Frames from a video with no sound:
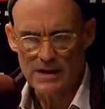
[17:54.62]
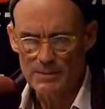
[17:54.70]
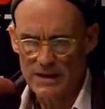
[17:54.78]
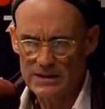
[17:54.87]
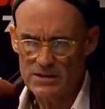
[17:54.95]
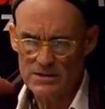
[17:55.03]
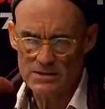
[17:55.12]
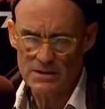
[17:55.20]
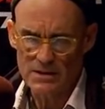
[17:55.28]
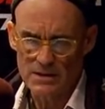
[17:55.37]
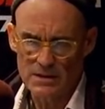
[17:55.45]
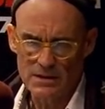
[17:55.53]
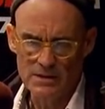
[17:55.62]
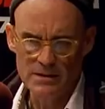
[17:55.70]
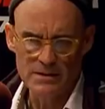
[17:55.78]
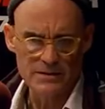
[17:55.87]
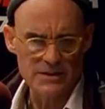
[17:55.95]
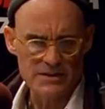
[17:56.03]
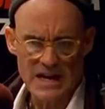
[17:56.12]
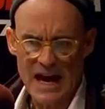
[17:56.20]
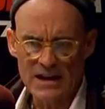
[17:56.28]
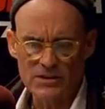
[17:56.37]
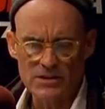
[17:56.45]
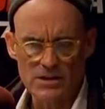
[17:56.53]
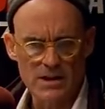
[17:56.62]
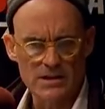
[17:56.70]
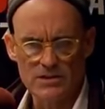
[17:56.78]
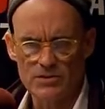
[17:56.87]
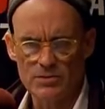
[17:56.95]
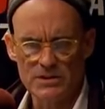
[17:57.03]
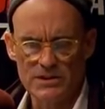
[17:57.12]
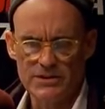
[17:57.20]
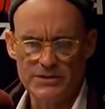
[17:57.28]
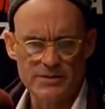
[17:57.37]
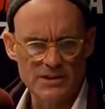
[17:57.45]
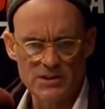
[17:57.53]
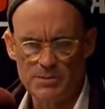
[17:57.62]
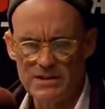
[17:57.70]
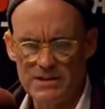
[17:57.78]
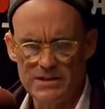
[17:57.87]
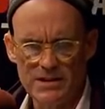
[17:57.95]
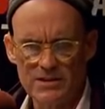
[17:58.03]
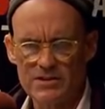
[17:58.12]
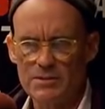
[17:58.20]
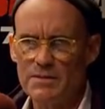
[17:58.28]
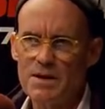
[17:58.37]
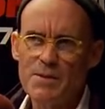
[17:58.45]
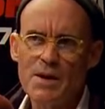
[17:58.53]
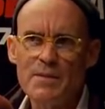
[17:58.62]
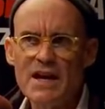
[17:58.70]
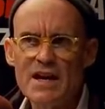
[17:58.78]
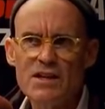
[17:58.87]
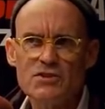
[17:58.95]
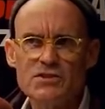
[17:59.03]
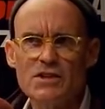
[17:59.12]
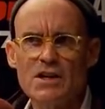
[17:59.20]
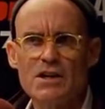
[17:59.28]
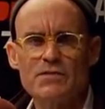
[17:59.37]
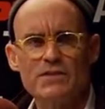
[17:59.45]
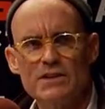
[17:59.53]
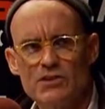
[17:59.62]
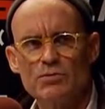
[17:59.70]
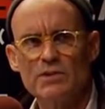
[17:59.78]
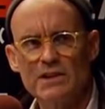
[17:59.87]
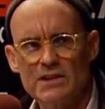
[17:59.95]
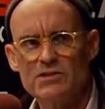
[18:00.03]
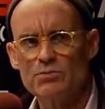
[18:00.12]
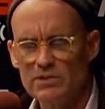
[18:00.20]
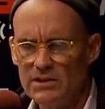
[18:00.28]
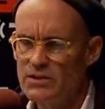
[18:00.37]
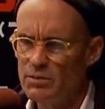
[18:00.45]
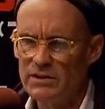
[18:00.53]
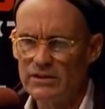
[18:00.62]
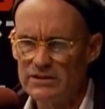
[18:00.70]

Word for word: I met this this actor. He's done some MMA stuff, and he's the real